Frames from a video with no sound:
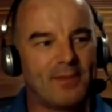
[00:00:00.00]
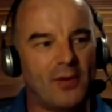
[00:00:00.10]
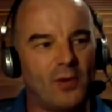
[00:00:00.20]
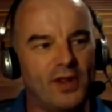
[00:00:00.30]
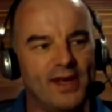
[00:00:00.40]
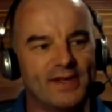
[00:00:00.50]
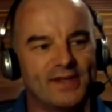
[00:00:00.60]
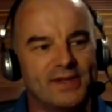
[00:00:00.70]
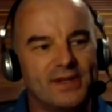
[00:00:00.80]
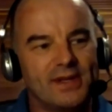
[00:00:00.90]
But one thing
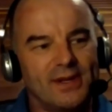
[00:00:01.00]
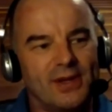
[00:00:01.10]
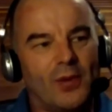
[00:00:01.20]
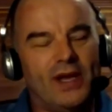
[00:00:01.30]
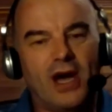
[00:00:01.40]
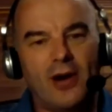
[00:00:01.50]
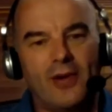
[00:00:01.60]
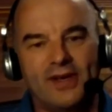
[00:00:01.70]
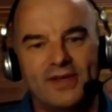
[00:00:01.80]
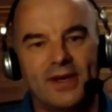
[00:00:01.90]
that we
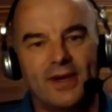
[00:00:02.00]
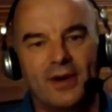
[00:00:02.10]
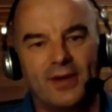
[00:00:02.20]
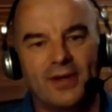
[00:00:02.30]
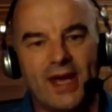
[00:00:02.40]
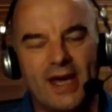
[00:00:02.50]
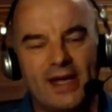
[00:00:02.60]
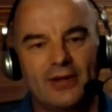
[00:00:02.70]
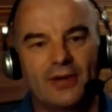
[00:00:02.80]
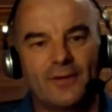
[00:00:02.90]
know is that on the
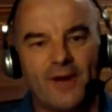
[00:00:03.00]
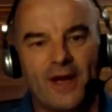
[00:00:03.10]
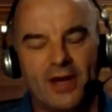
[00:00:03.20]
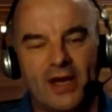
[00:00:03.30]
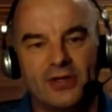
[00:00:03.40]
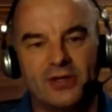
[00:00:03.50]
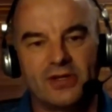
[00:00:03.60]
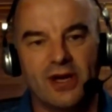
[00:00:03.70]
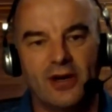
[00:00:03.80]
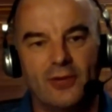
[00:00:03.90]
day that the
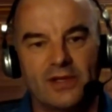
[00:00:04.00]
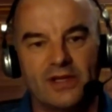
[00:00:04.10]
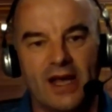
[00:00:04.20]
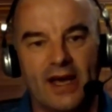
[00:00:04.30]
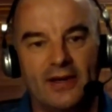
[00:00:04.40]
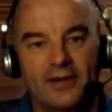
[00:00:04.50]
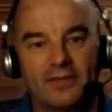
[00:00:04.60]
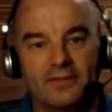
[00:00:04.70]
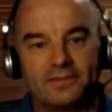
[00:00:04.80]
foundation stone was laid,